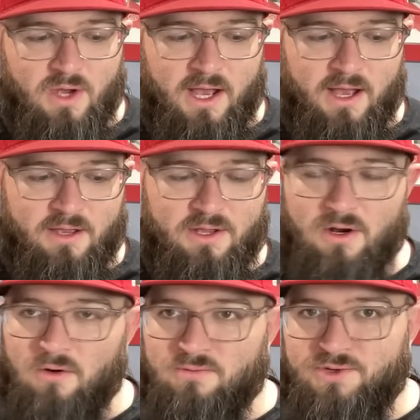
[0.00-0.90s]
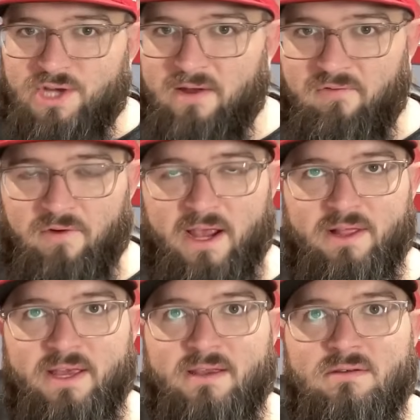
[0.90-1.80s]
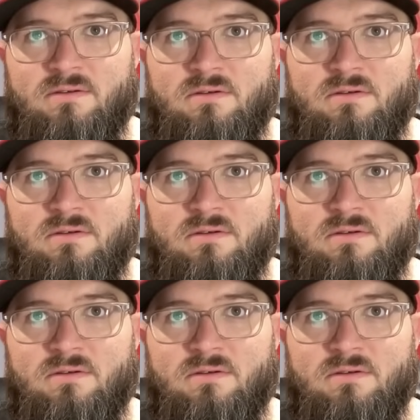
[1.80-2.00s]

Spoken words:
Jake Fraley,